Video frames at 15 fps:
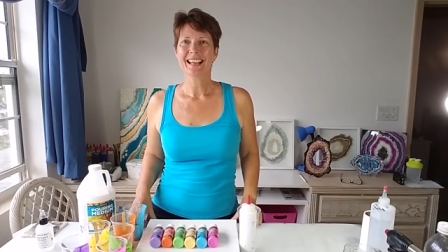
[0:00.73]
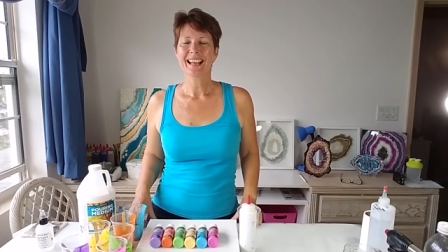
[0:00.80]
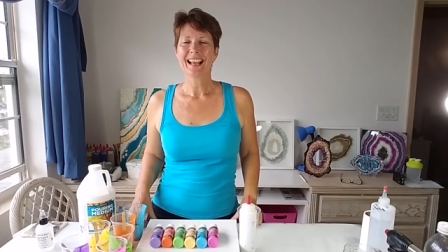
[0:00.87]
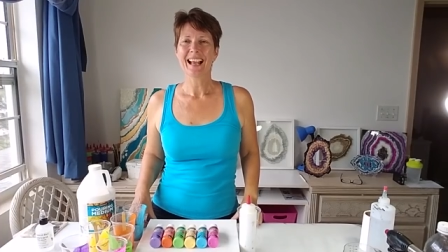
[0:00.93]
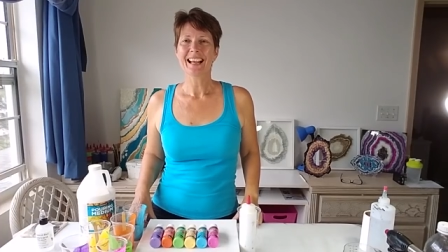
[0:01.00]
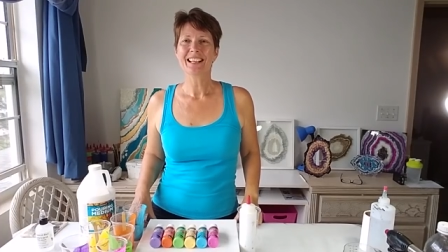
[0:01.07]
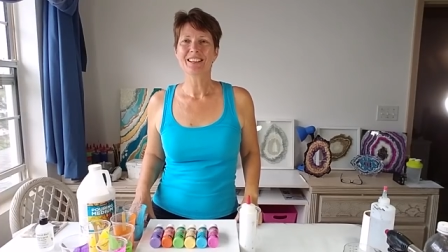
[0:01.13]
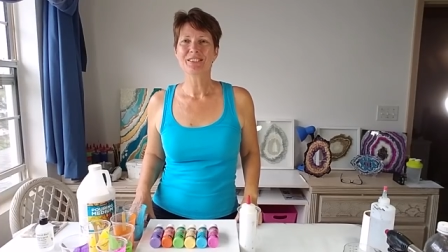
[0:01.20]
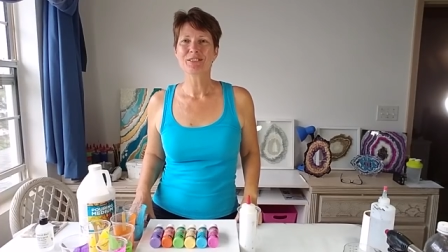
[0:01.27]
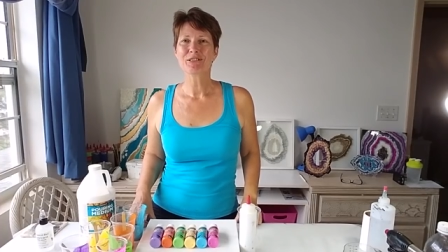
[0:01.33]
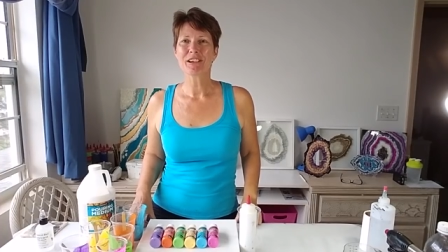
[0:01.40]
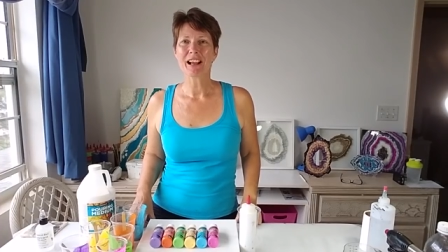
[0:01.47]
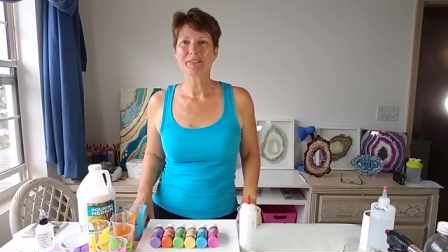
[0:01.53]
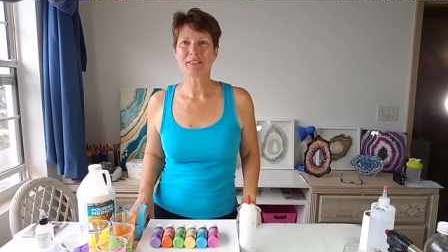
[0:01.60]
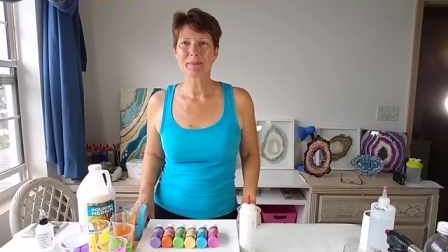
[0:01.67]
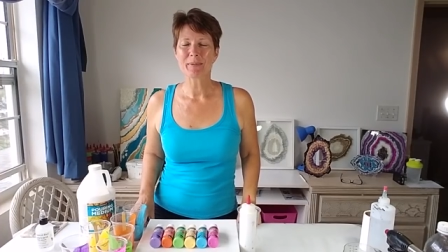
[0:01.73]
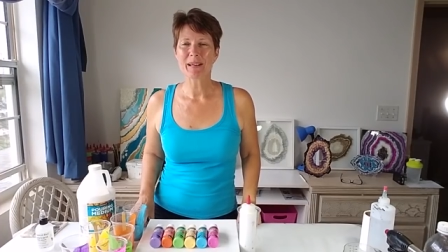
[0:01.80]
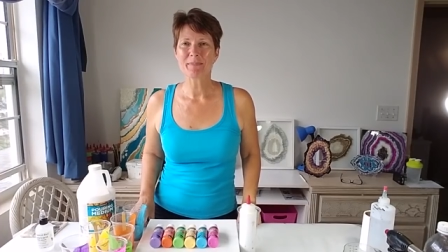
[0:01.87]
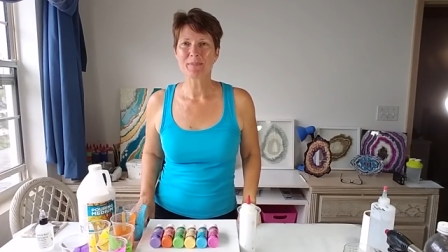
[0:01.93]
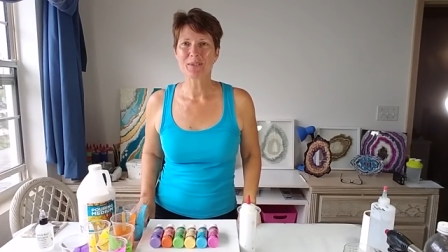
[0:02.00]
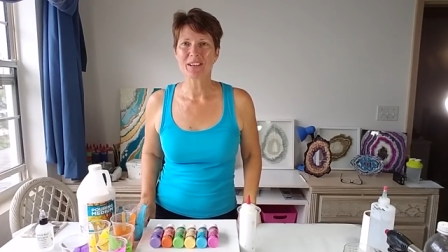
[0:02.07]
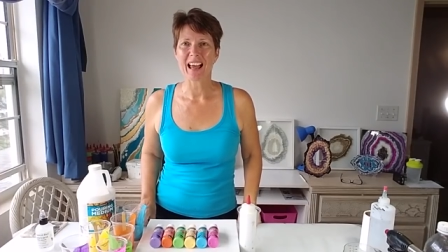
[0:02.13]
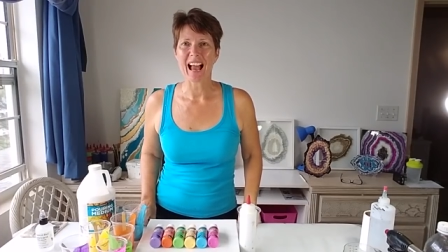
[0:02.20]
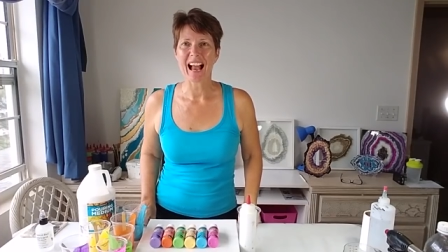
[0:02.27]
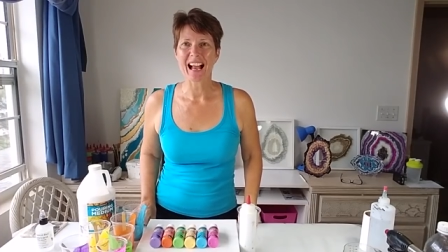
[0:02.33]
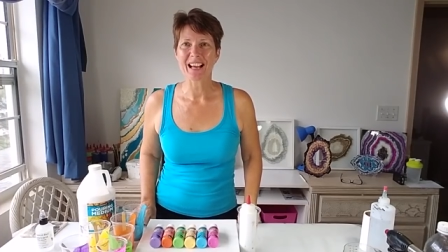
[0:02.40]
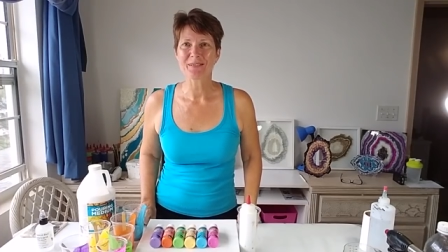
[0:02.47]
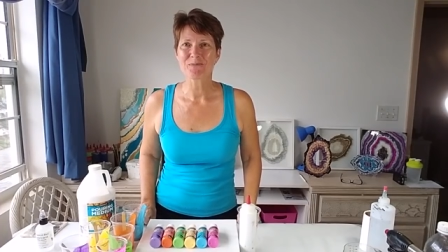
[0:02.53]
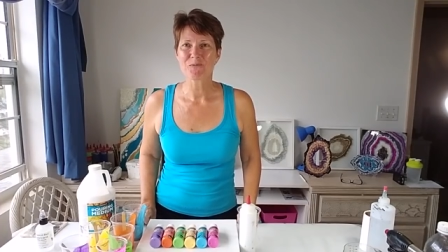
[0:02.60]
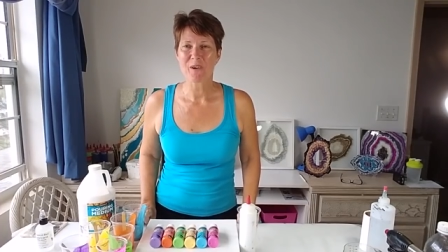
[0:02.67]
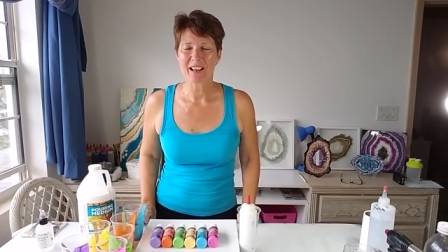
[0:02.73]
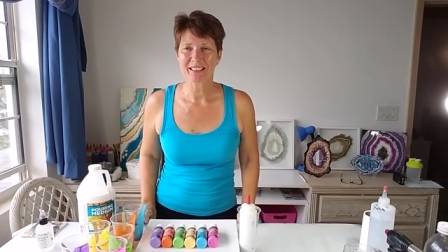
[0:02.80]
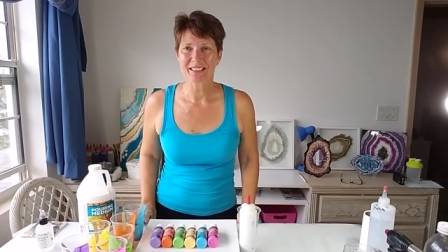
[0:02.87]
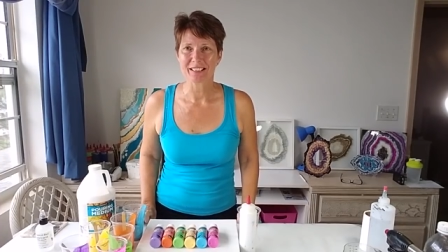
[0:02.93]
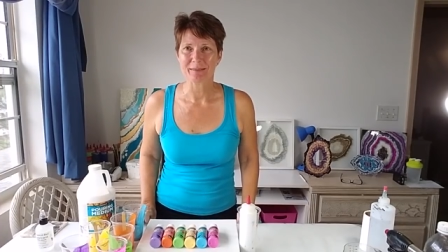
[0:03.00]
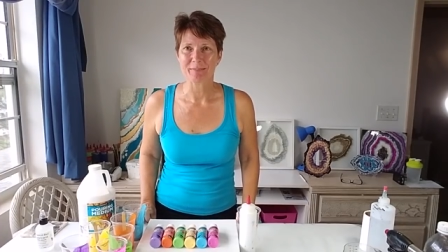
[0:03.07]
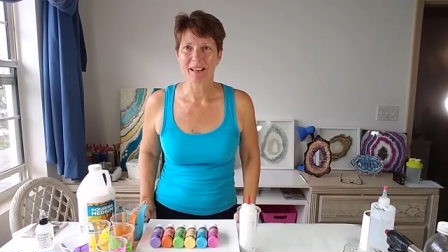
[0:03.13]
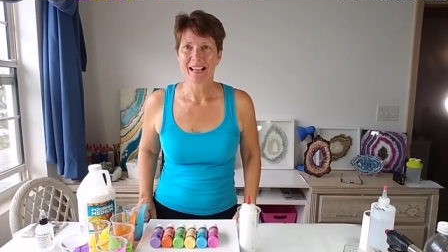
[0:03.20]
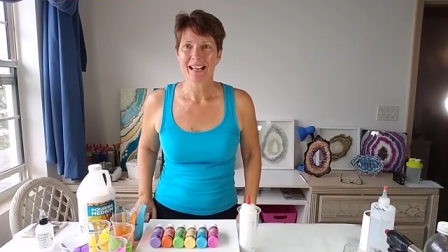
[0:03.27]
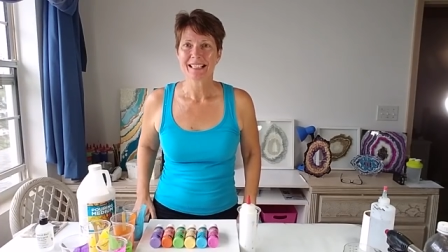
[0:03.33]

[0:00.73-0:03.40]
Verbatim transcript: Hello crafty people and welcome.